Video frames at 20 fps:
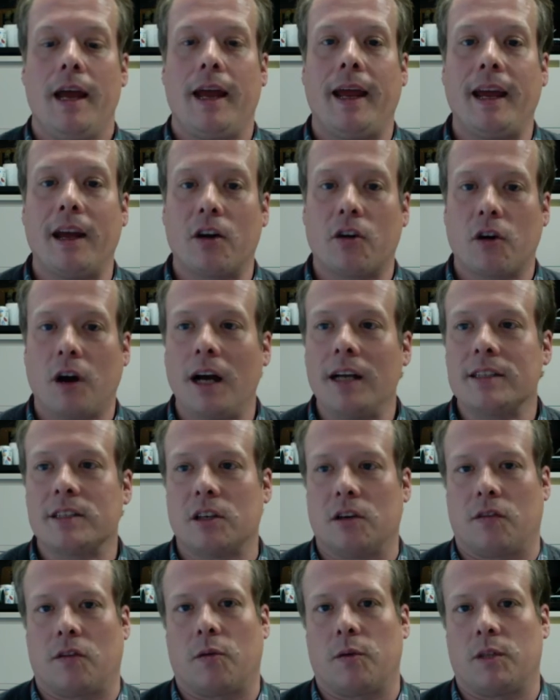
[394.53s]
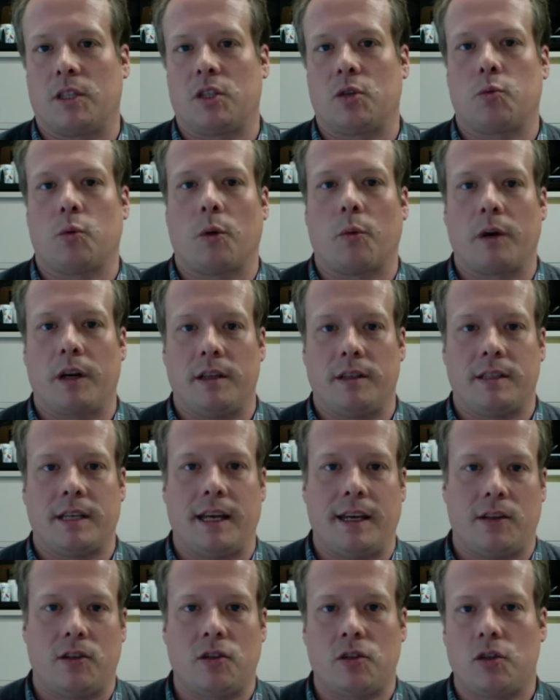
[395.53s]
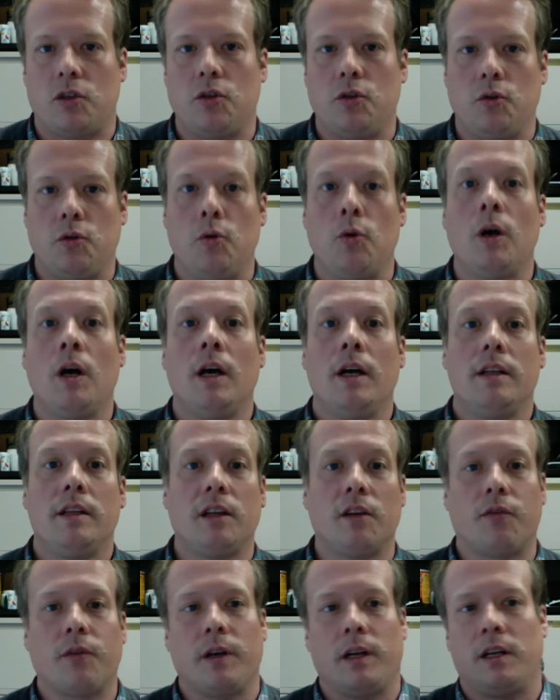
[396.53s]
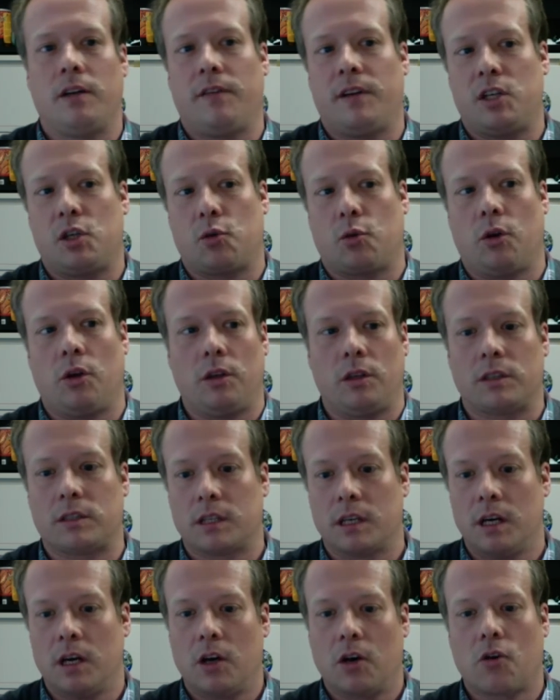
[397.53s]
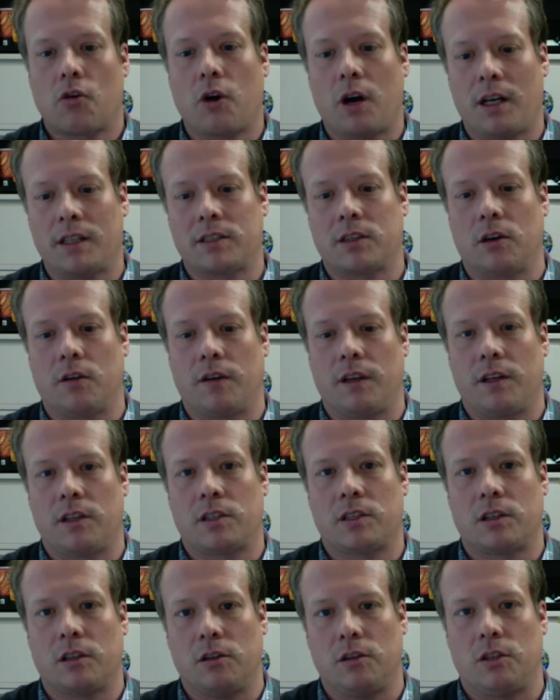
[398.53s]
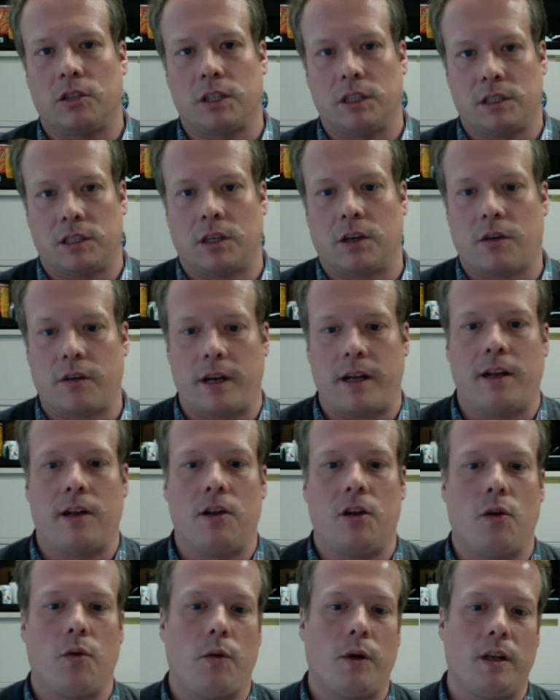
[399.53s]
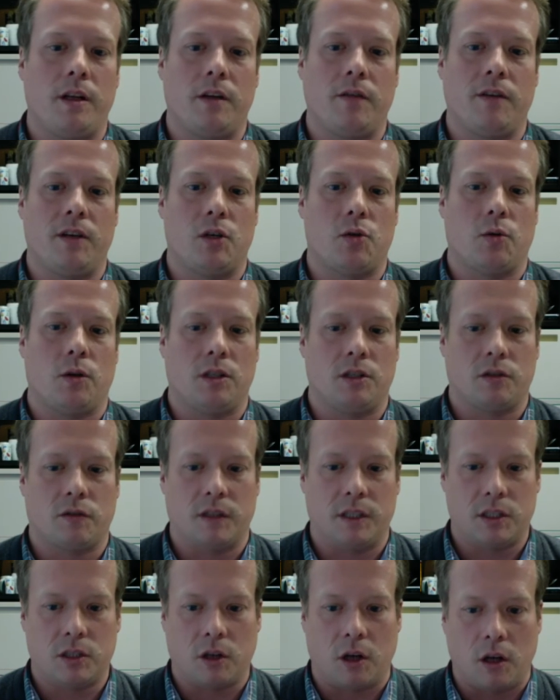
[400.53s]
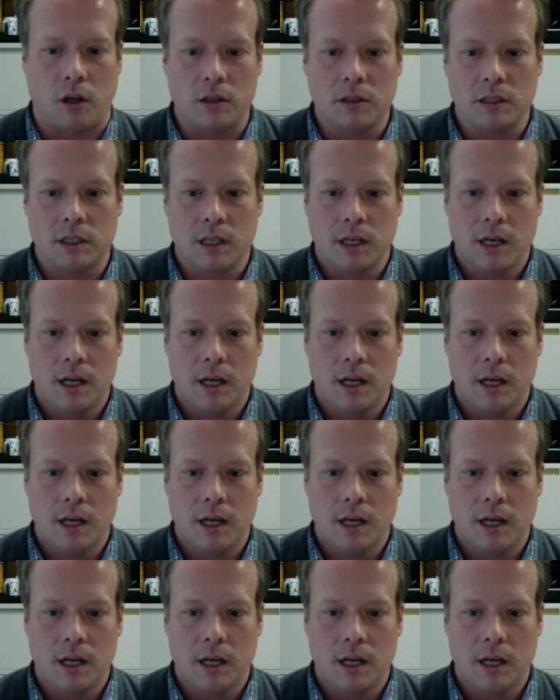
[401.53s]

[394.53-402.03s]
and crossover, which is one where you take two different individuals, cross over their solutions, and create a new individual as a result.